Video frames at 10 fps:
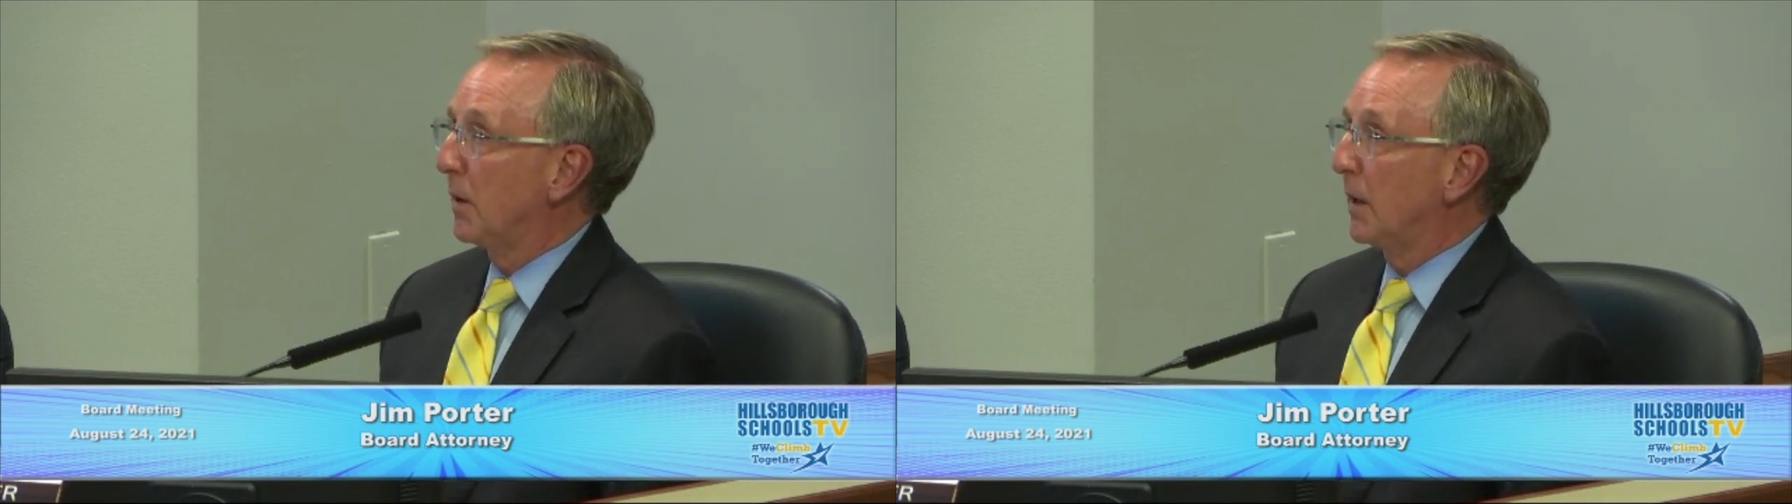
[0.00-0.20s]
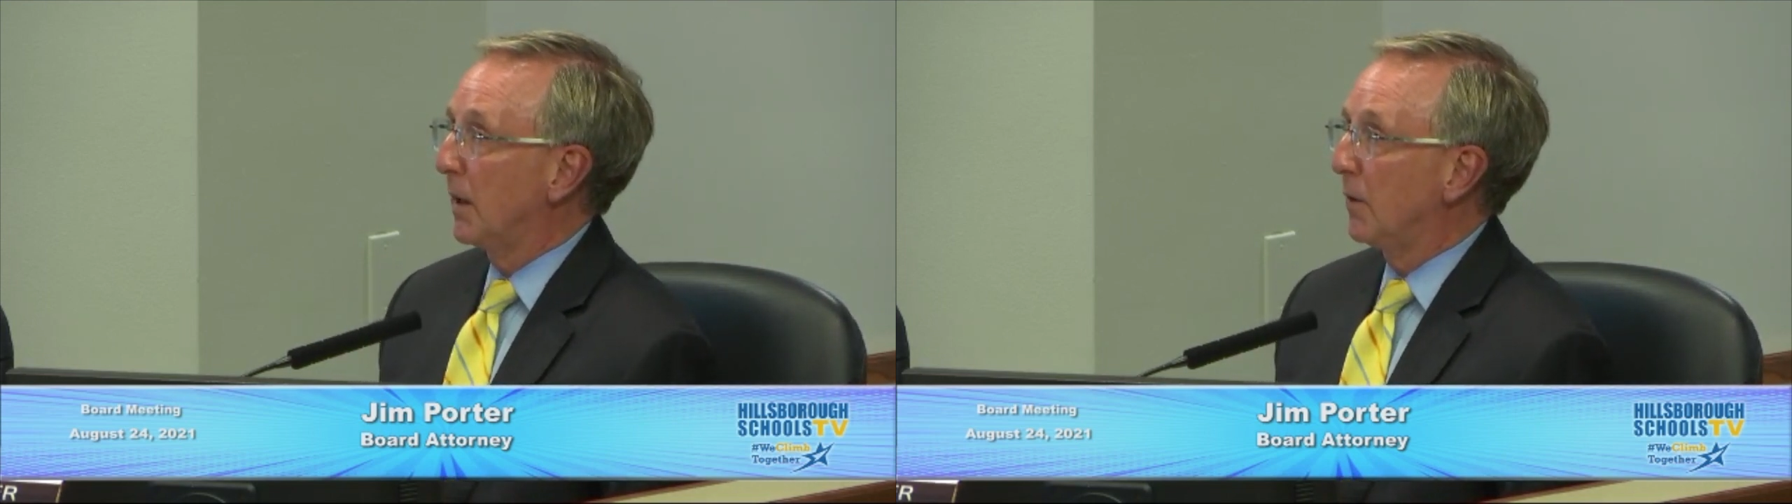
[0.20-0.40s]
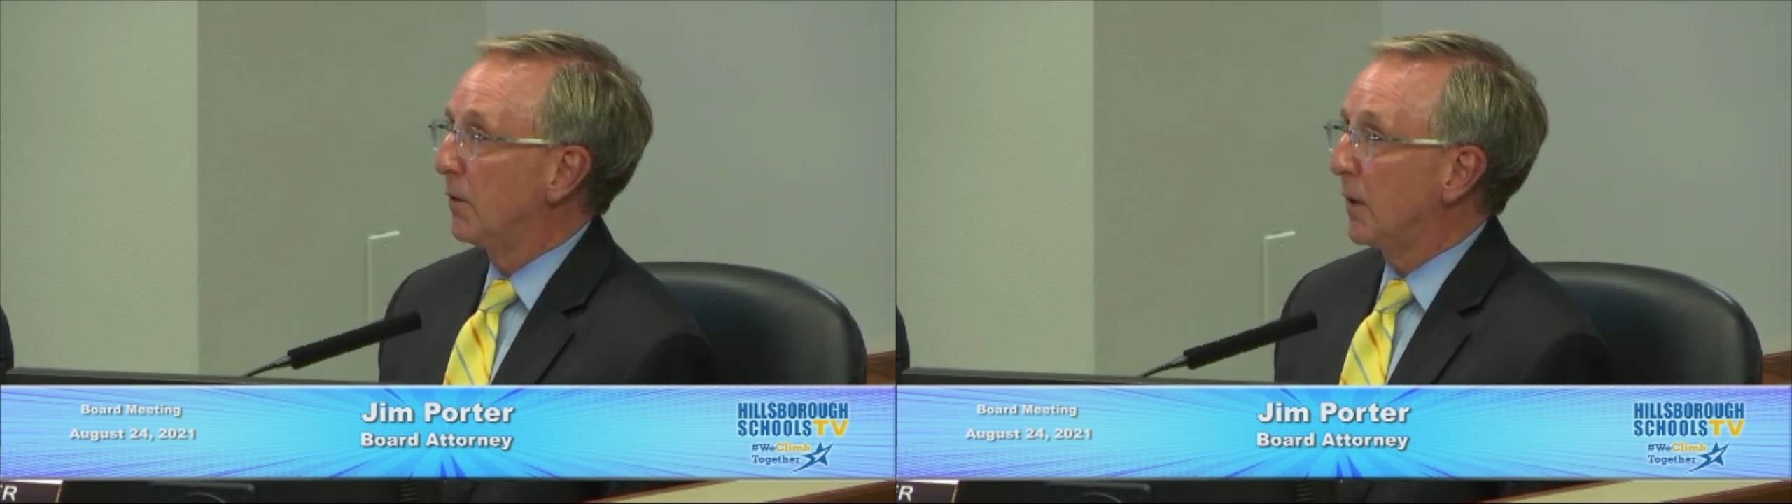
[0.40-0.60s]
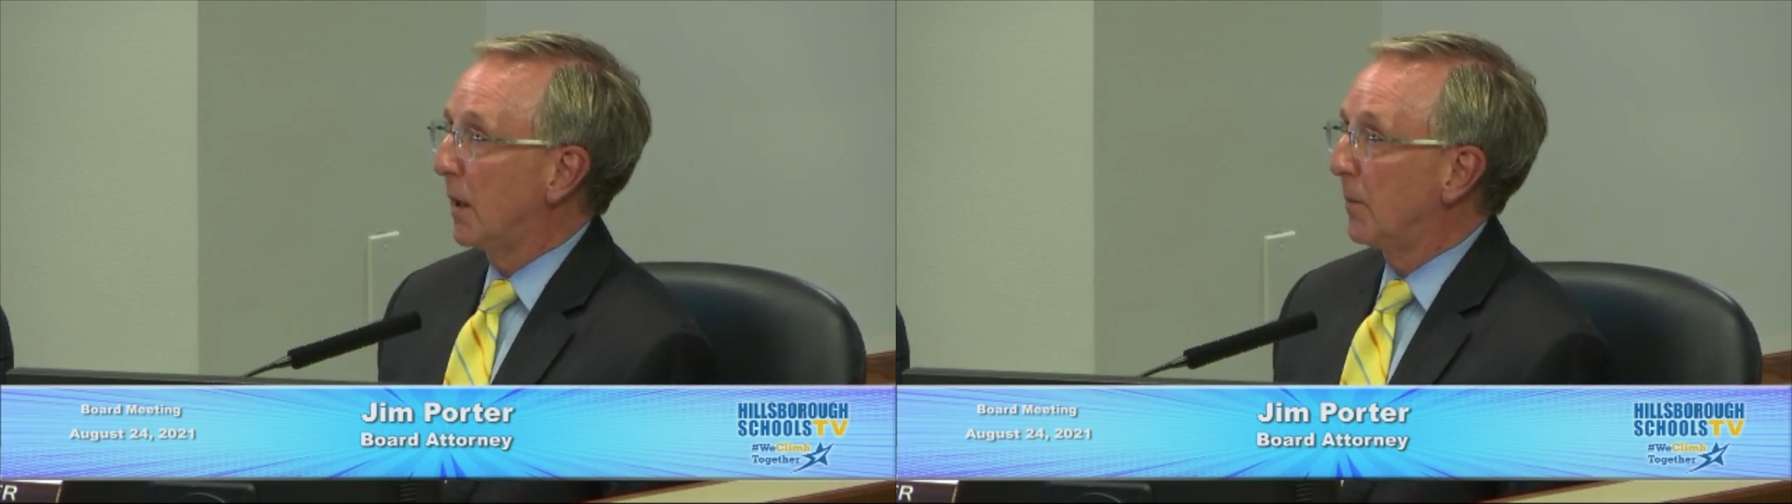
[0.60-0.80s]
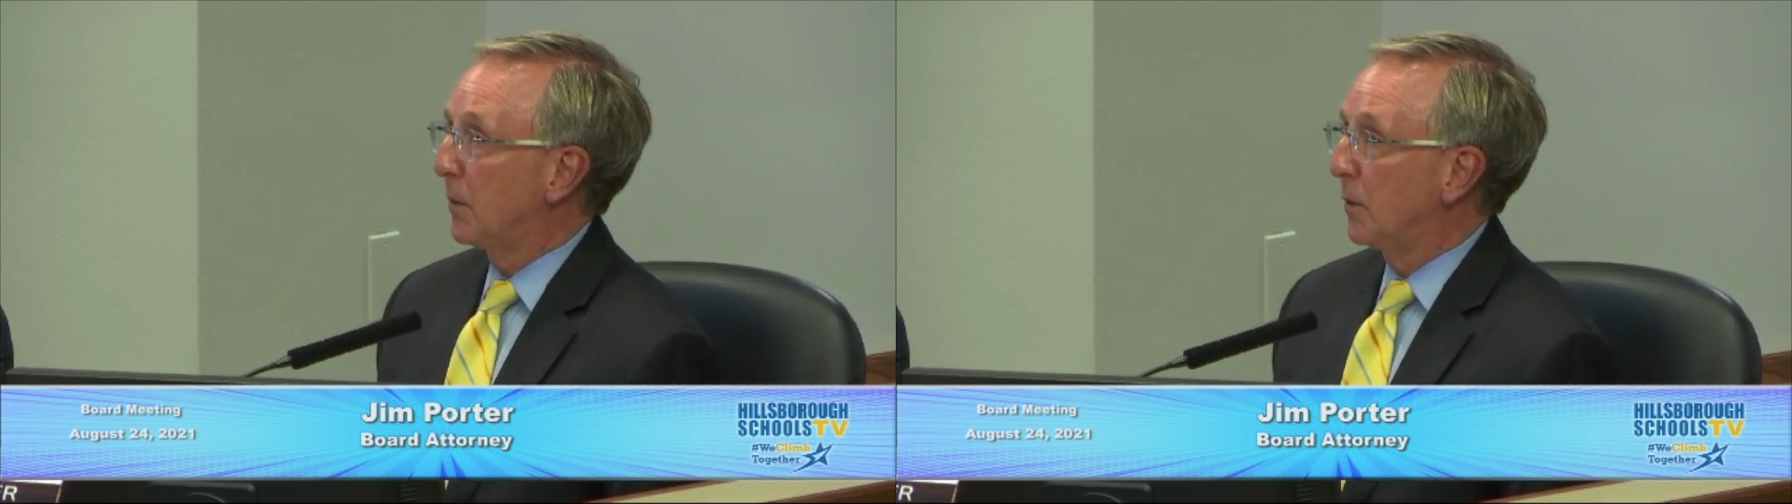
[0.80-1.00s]
days
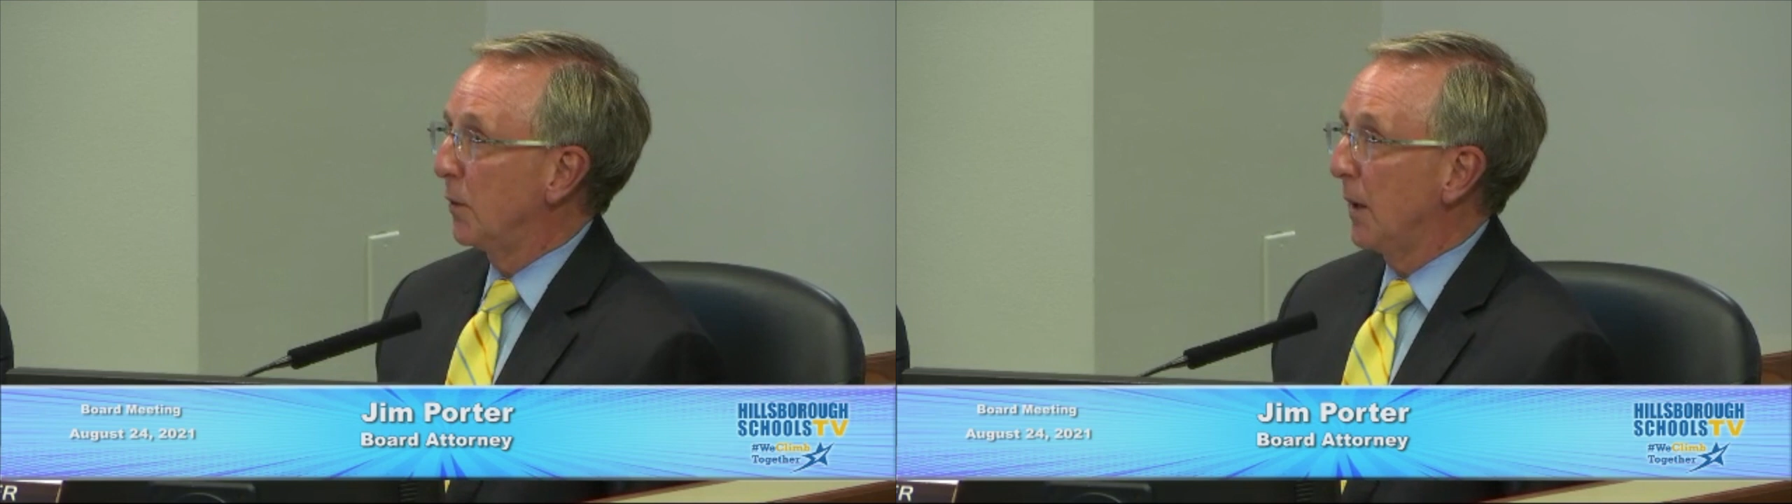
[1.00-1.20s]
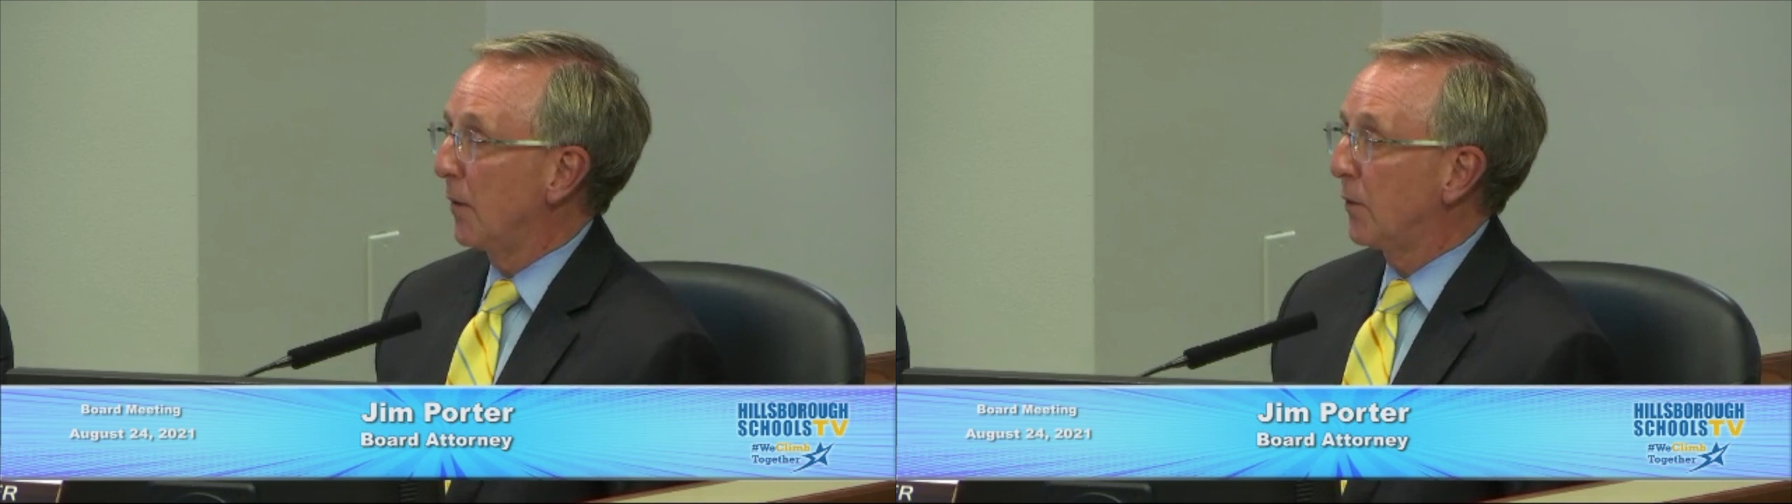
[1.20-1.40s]
to do that.